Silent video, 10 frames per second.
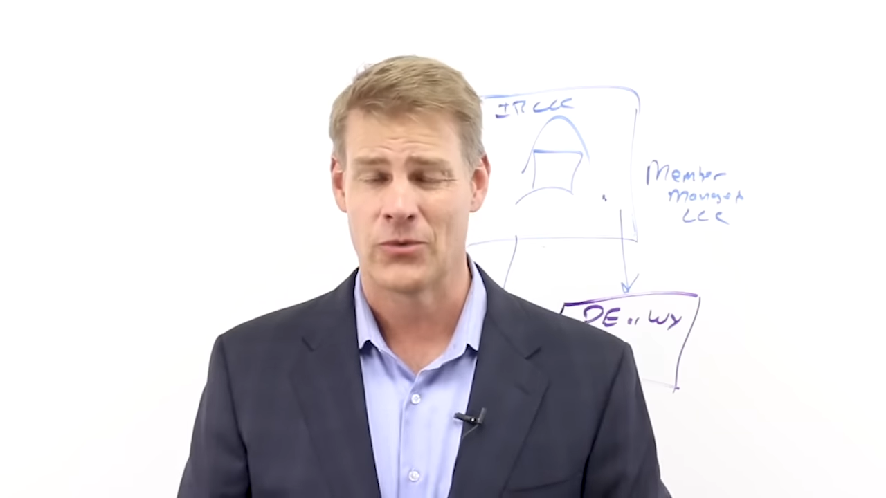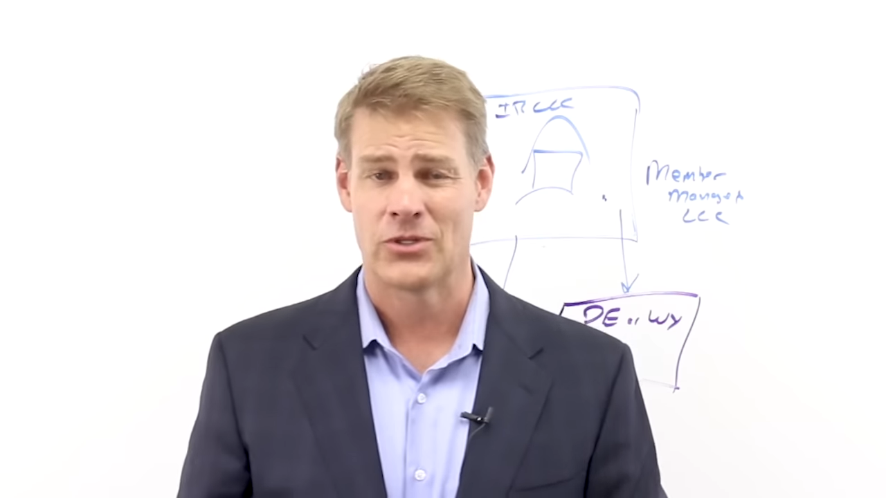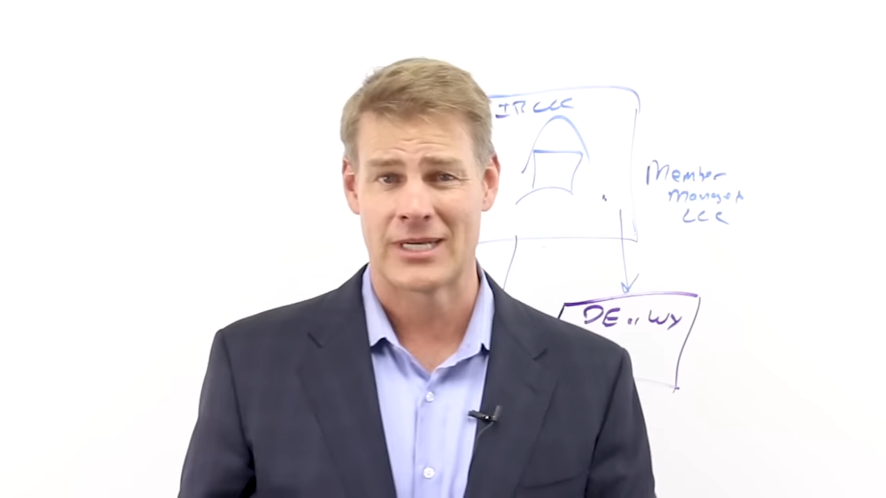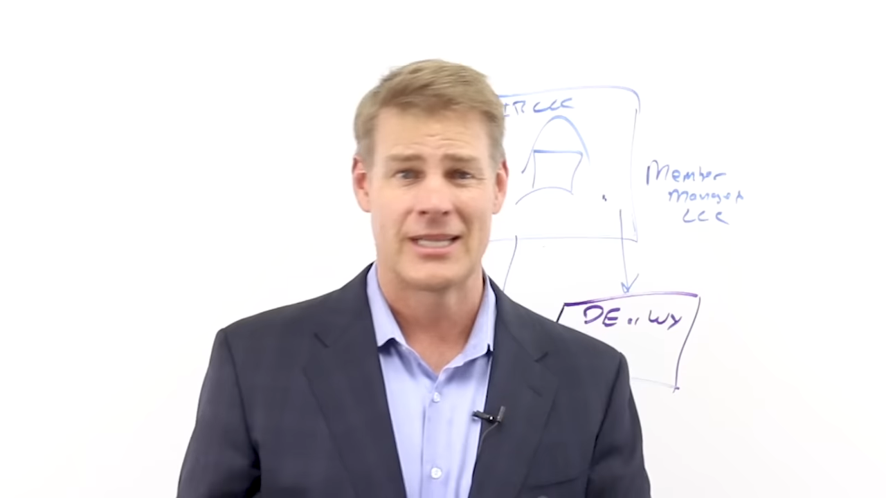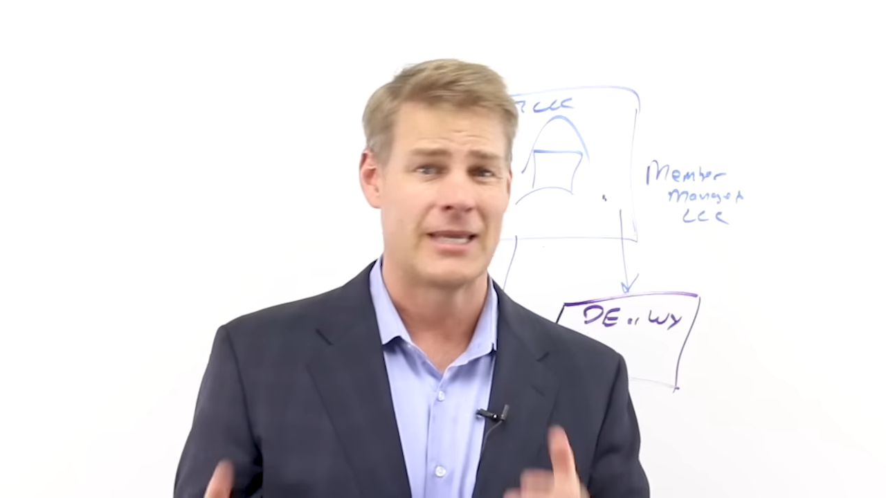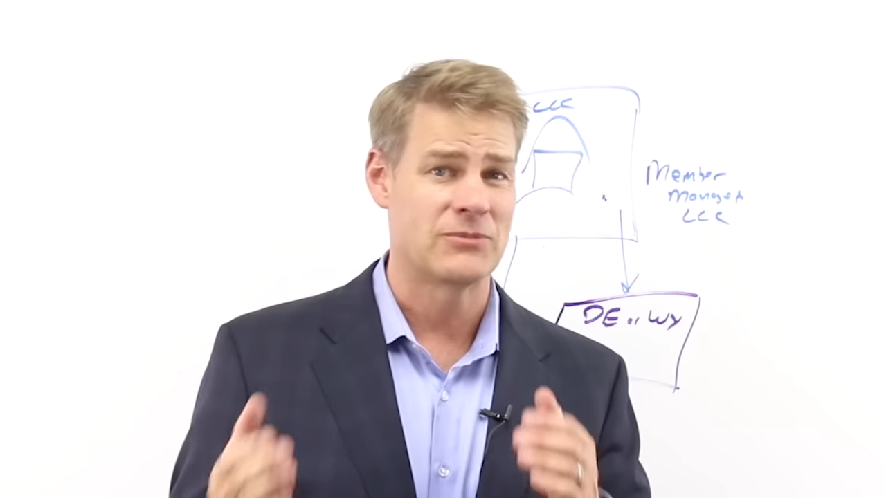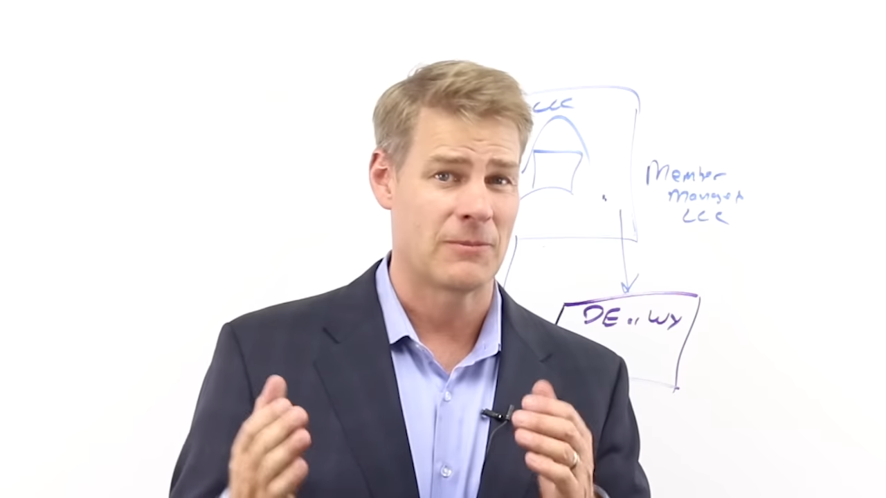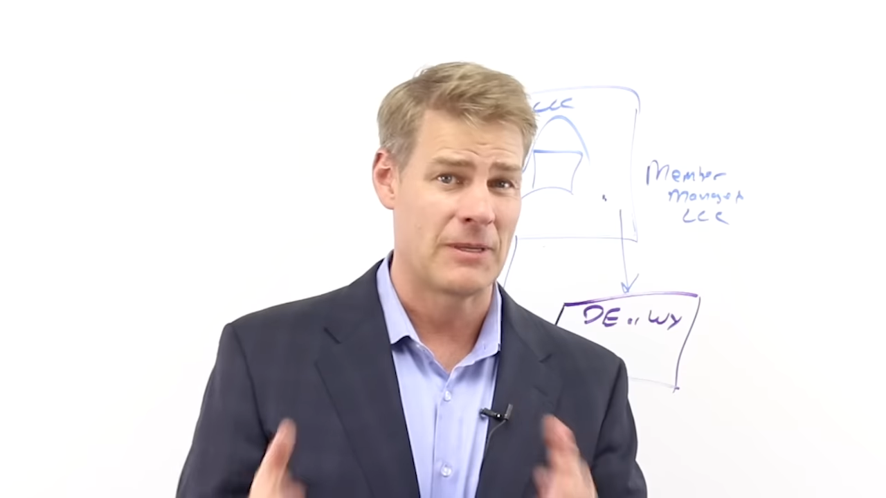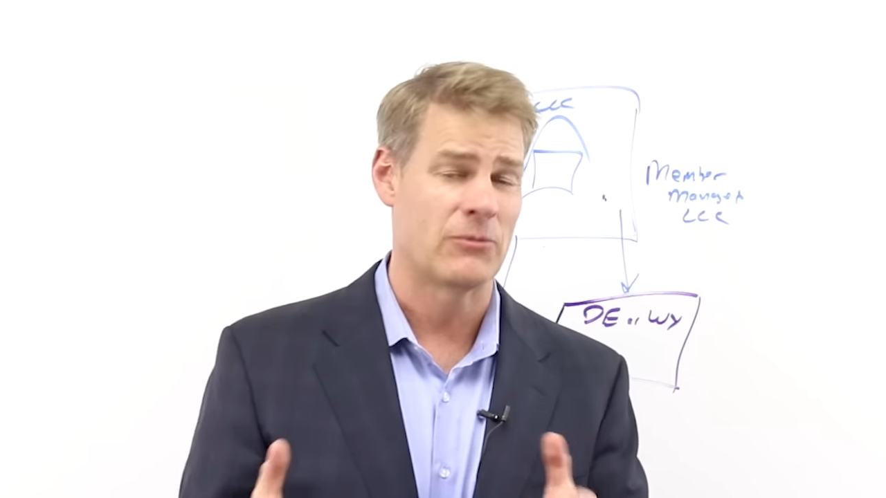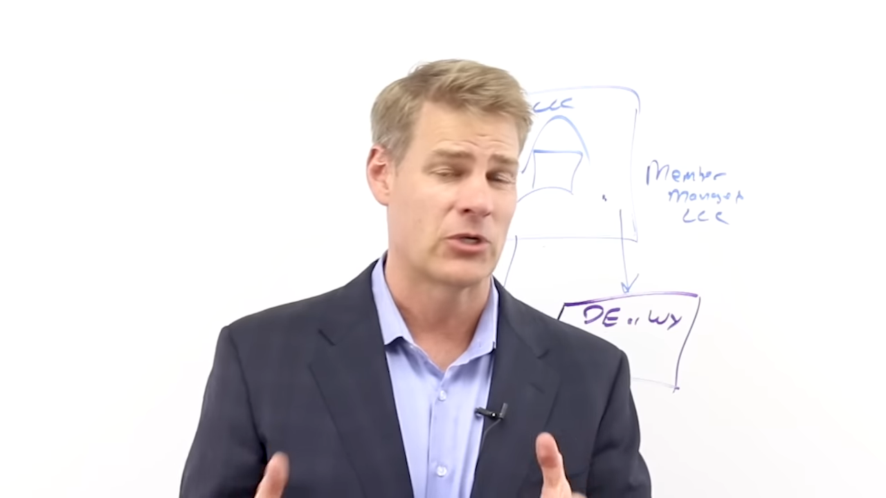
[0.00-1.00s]
and the claims
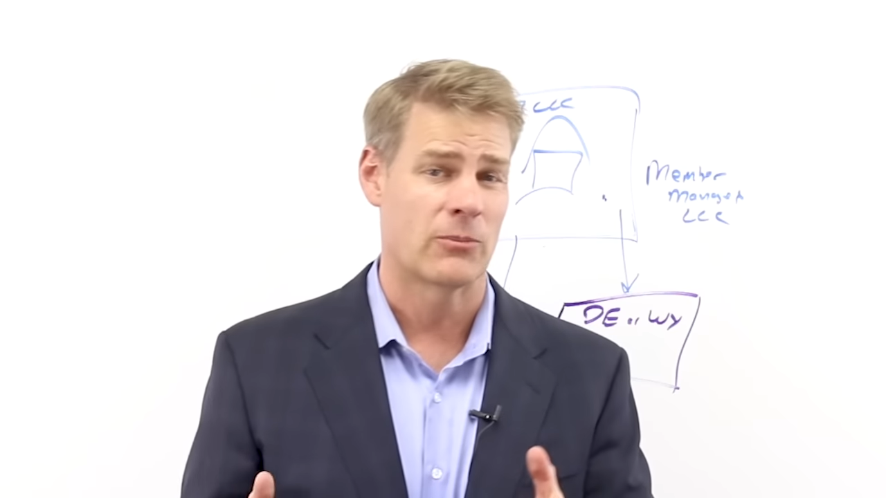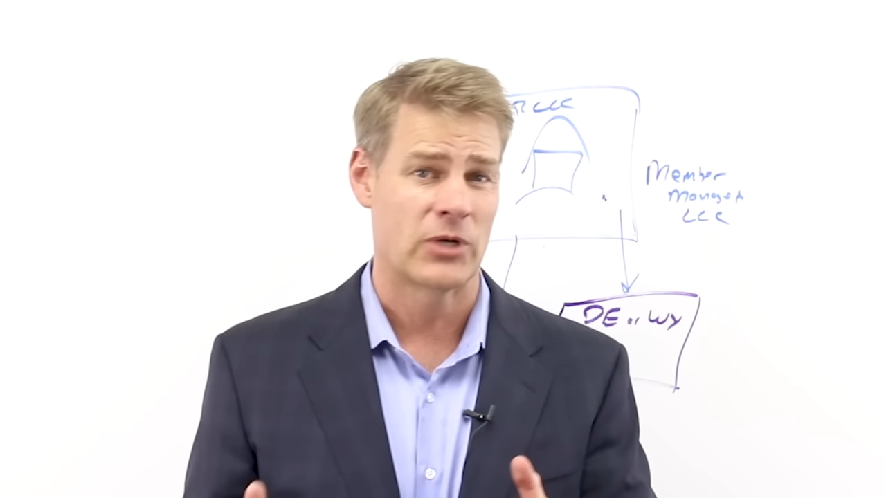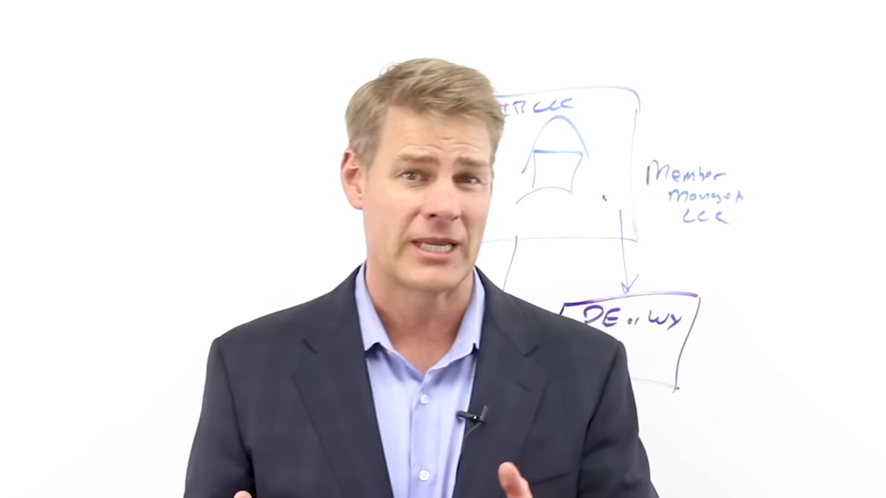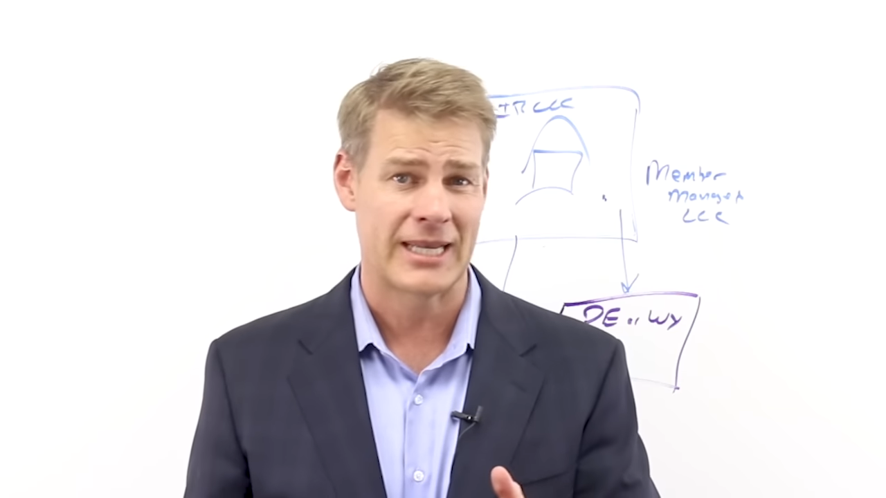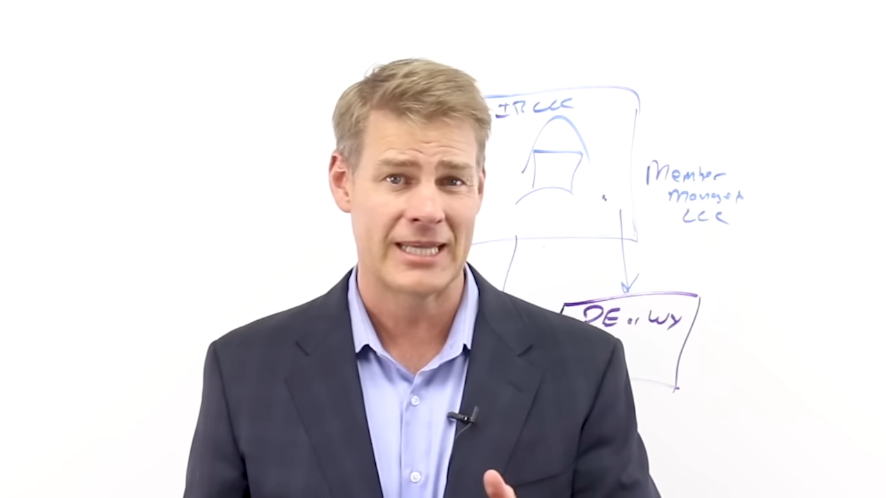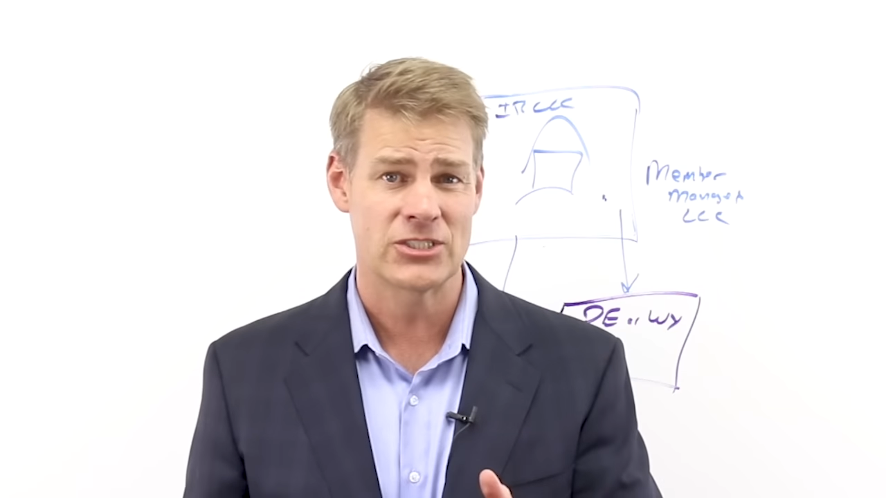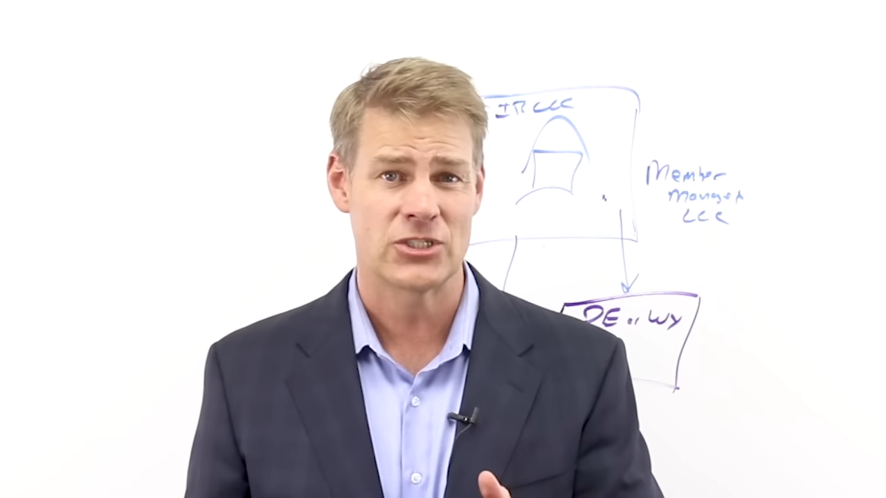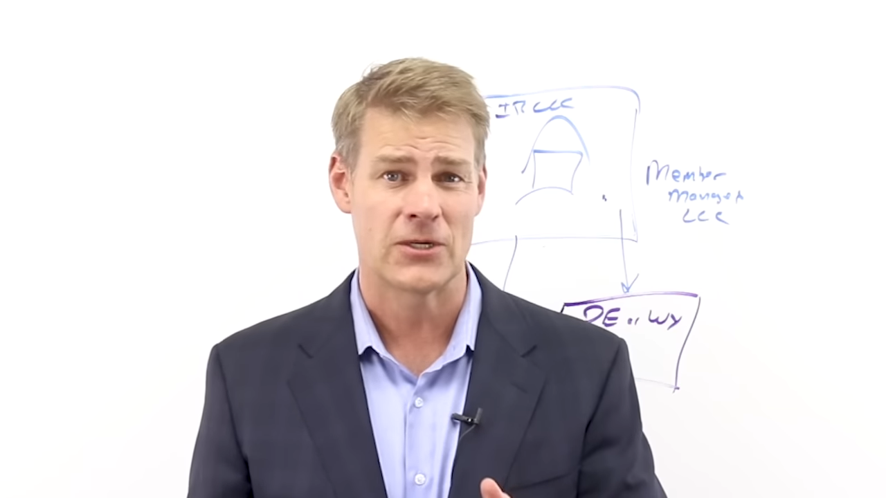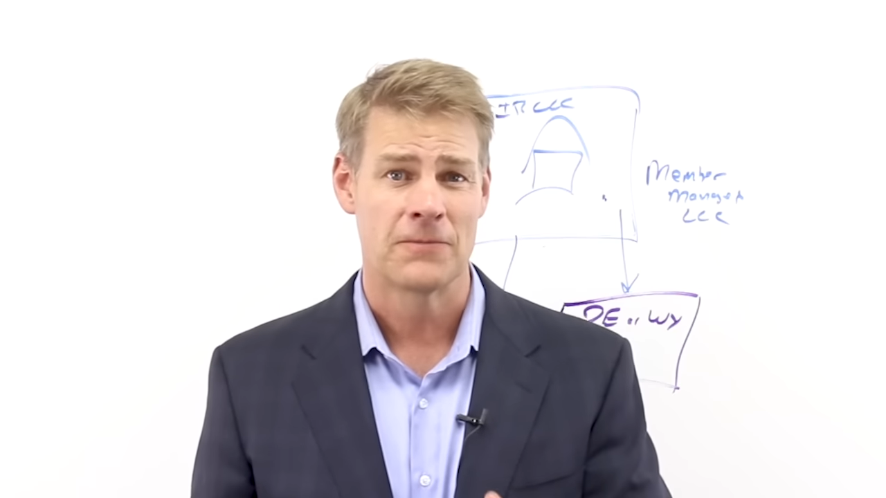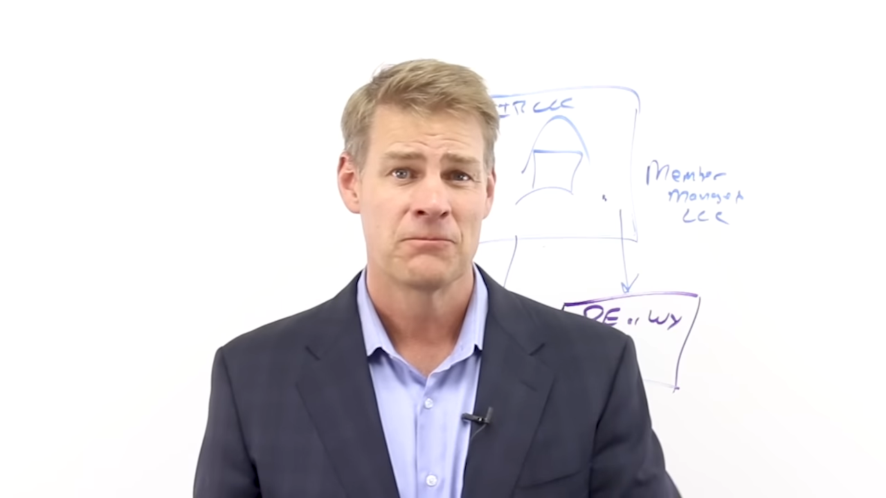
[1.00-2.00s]
that people could bring against
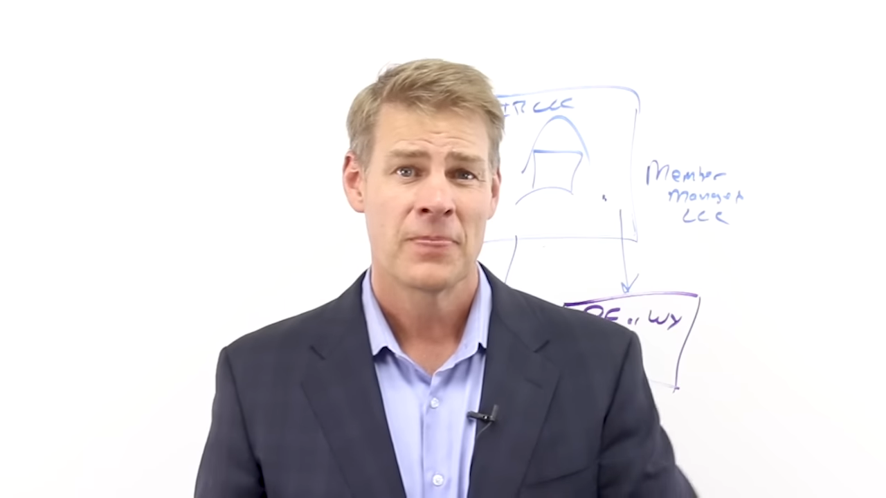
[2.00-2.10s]
you.